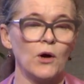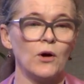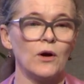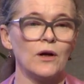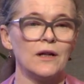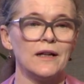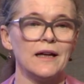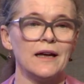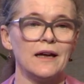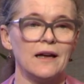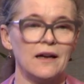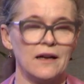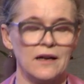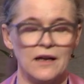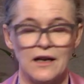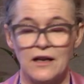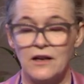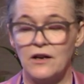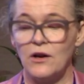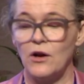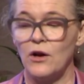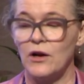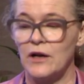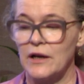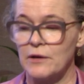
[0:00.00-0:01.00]

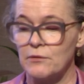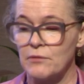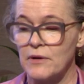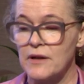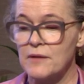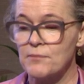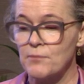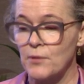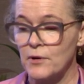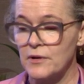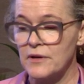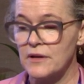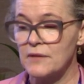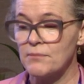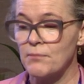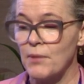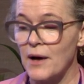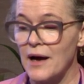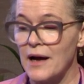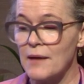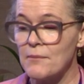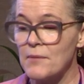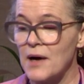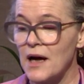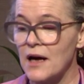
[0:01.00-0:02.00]
early, early response
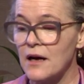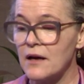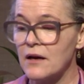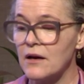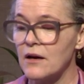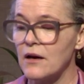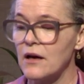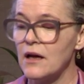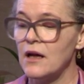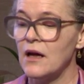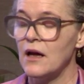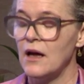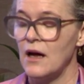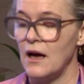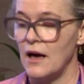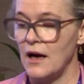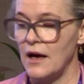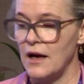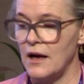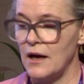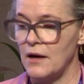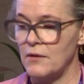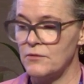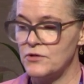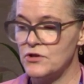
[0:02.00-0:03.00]
biomarker
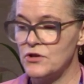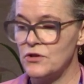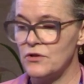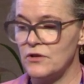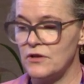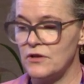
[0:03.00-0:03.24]
um, to